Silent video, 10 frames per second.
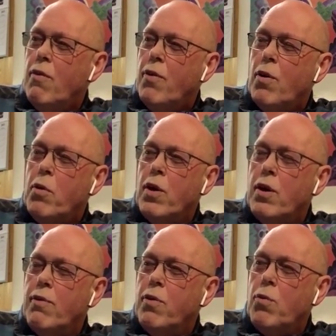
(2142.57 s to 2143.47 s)
from
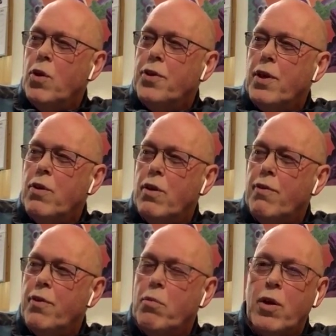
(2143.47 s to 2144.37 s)
my from what I
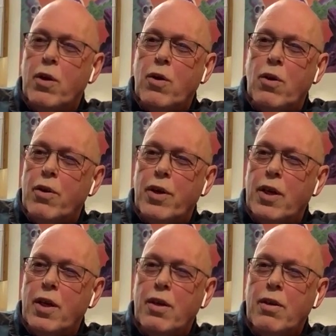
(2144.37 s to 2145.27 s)
earn from my
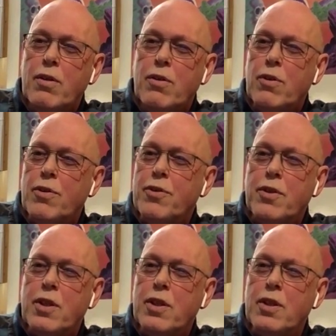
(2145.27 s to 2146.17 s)
coloring. Not
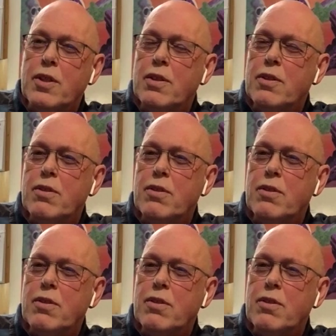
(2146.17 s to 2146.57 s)
in a.